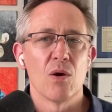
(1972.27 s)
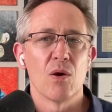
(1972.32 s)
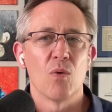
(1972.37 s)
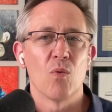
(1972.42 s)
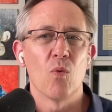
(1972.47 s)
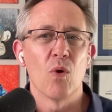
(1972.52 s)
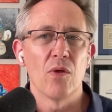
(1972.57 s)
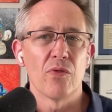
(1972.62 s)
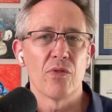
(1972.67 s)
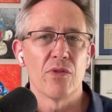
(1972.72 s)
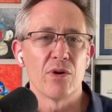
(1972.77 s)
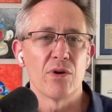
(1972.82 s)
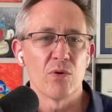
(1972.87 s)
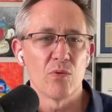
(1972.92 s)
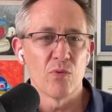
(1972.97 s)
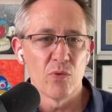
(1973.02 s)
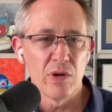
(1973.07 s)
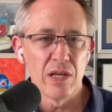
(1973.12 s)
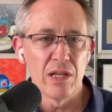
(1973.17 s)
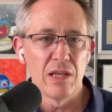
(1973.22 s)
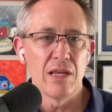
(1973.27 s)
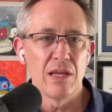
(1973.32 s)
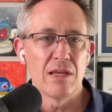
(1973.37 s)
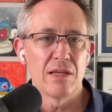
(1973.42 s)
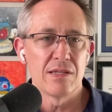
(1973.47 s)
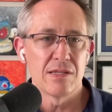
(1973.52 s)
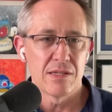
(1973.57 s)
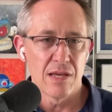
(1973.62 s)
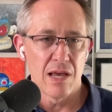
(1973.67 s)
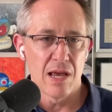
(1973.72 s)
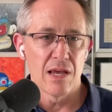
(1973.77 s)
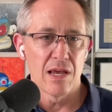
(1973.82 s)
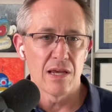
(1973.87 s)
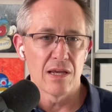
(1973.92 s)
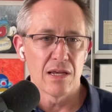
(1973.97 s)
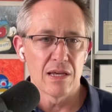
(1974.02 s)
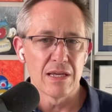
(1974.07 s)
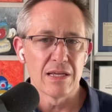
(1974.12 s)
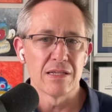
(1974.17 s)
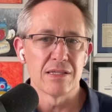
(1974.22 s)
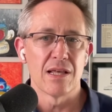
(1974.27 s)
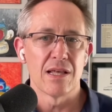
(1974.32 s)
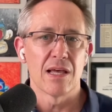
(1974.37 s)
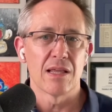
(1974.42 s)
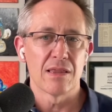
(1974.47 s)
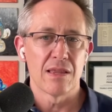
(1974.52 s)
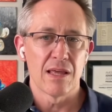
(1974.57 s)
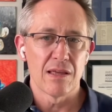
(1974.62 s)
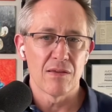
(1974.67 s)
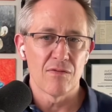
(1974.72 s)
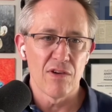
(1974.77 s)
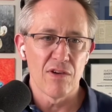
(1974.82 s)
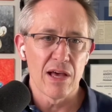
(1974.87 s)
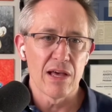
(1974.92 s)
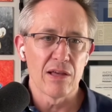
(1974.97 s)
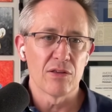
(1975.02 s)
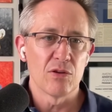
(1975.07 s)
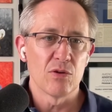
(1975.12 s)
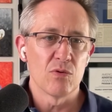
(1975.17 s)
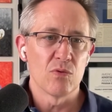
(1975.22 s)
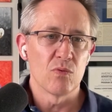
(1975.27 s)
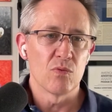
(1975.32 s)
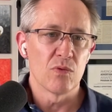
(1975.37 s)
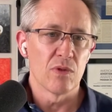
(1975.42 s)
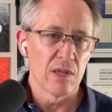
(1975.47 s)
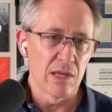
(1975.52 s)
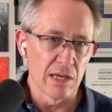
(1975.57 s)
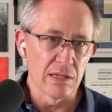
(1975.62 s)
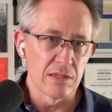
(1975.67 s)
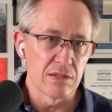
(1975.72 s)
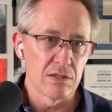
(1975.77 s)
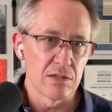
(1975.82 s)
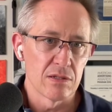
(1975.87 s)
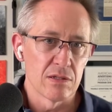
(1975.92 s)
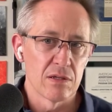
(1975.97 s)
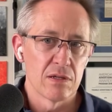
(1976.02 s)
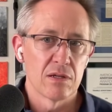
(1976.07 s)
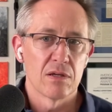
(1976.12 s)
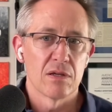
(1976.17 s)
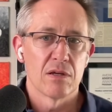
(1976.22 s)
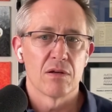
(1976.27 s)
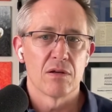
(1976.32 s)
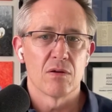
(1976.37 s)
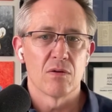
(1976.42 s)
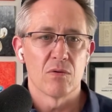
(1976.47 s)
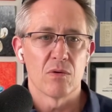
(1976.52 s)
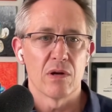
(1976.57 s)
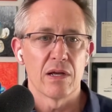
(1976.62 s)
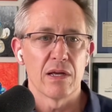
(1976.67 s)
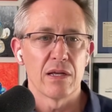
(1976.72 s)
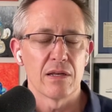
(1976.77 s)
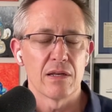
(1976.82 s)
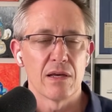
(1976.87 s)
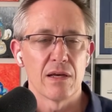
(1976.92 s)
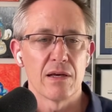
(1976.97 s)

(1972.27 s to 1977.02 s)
what they're really saying is that they value this, right?